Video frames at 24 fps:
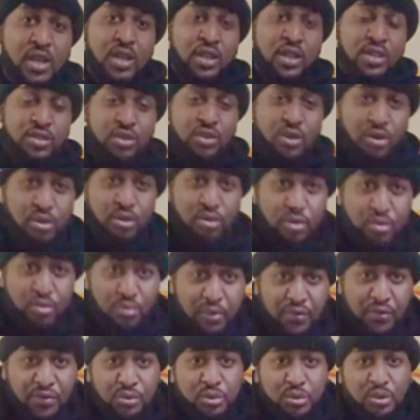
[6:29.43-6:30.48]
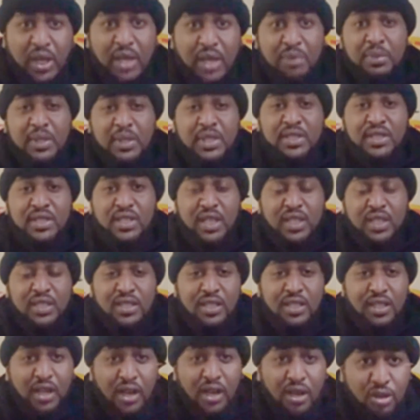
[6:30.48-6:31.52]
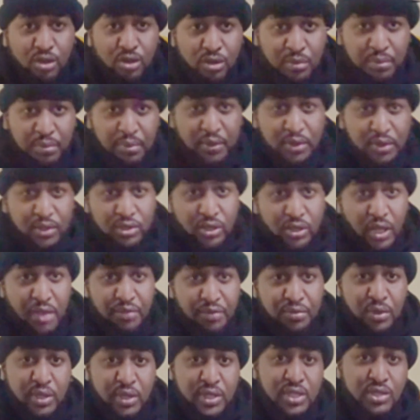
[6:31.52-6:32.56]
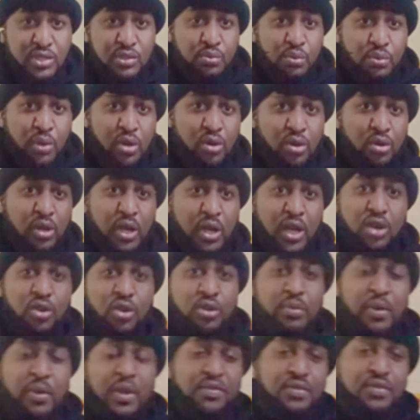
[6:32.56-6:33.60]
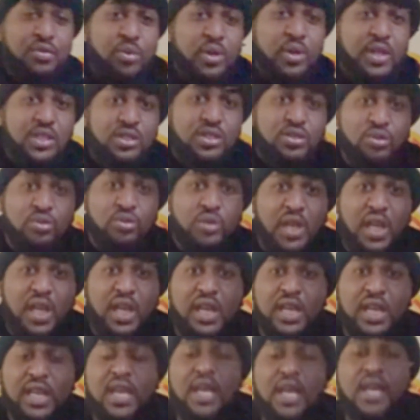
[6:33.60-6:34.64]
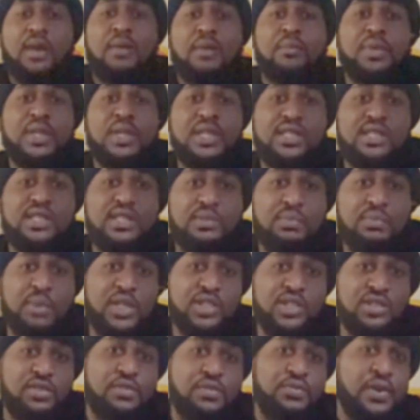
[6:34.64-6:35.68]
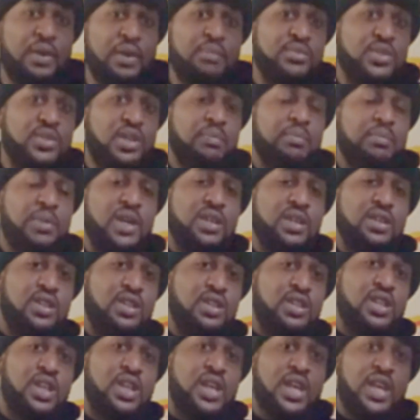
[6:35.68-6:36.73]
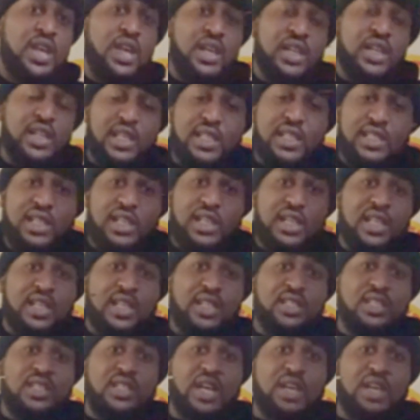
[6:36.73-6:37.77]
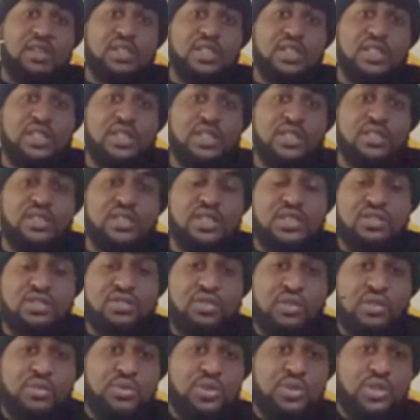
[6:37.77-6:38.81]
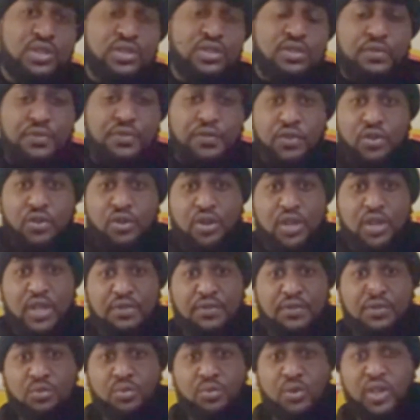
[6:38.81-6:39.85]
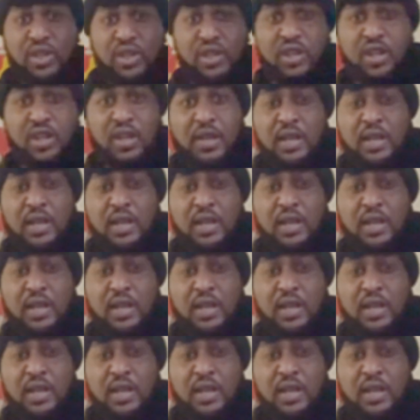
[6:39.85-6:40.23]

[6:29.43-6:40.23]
So with all that being said, I hope everyone is well. I hope everyone is okay. Please smash the thumbs up button. Click the link down in this description for if you want to,